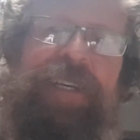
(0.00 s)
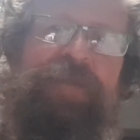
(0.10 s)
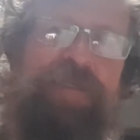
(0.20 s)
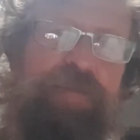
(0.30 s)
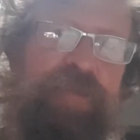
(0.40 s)

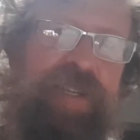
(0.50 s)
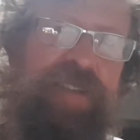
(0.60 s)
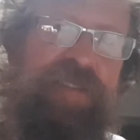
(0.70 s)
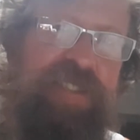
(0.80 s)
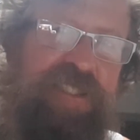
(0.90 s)
out for a bit
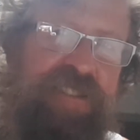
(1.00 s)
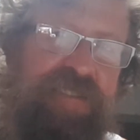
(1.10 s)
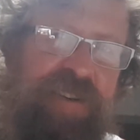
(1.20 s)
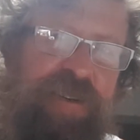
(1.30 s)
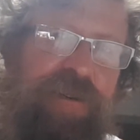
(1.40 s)
of a
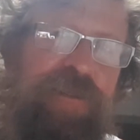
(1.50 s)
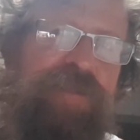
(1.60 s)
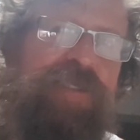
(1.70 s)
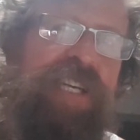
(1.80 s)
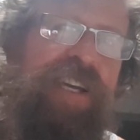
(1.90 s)

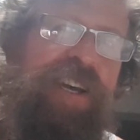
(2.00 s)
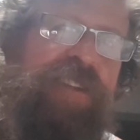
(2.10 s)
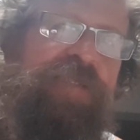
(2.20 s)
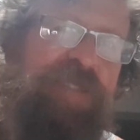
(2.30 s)
stroll down the